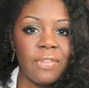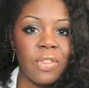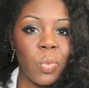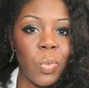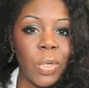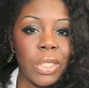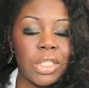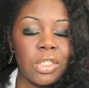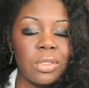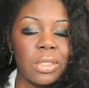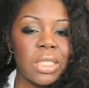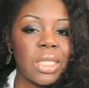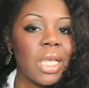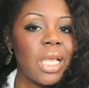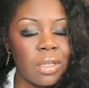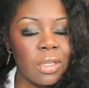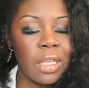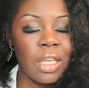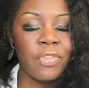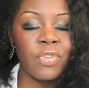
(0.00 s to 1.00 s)
Flat iron
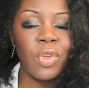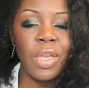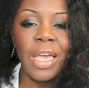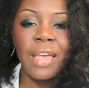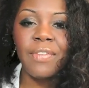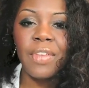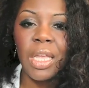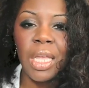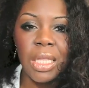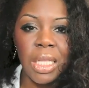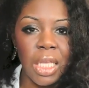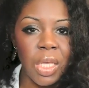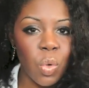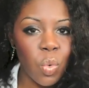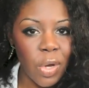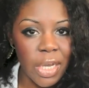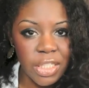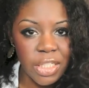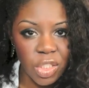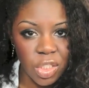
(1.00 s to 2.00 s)
it at high
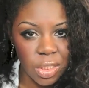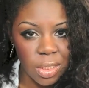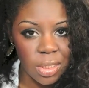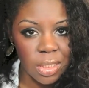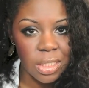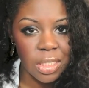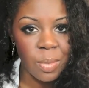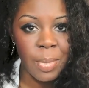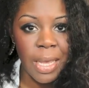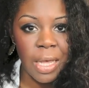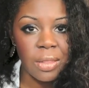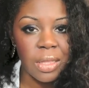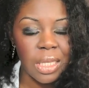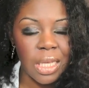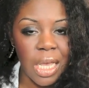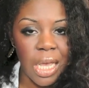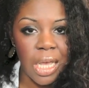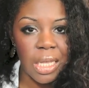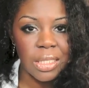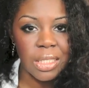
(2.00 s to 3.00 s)
temperatures the first
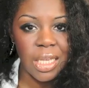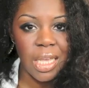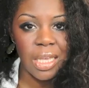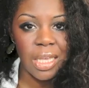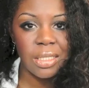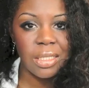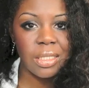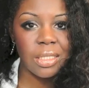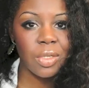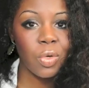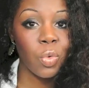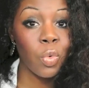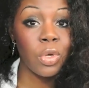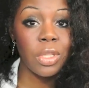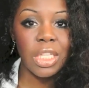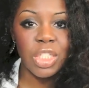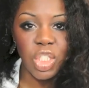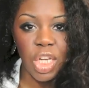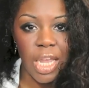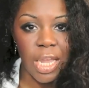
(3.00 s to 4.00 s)
time using a
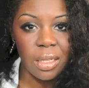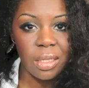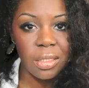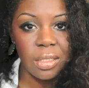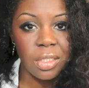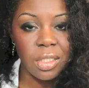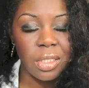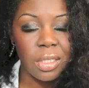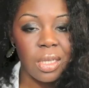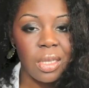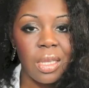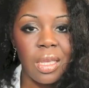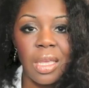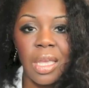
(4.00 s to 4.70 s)
ceramic flat iron,